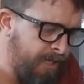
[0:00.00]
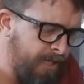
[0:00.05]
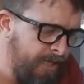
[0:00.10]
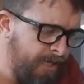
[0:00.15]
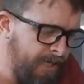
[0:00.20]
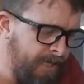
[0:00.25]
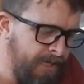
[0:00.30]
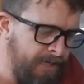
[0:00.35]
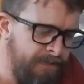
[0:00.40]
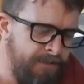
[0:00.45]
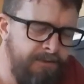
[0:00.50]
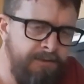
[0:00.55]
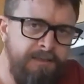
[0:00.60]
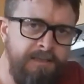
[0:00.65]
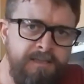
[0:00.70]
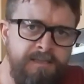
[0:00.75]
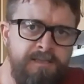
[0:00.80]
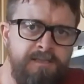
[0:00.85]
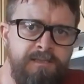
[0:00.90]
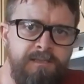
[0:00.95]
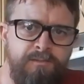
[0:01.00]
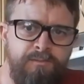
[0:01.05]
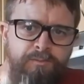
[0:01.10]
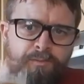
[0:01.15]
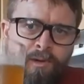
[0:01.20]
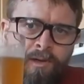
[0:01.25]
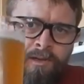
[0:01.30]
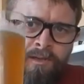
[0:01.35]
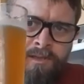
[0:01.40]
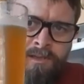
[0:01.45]
And this
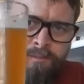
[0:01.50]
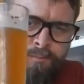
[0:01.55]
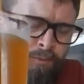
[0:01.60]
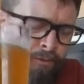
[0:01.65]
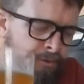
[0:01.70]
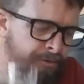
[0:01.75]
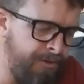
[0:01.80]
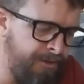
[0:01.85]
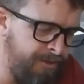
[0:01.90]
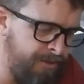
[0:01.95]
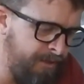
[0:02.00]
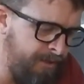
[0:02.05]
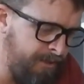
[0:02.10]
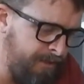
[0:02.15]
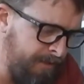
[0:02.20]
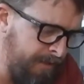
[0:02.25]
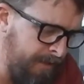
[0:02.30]
one is brewed in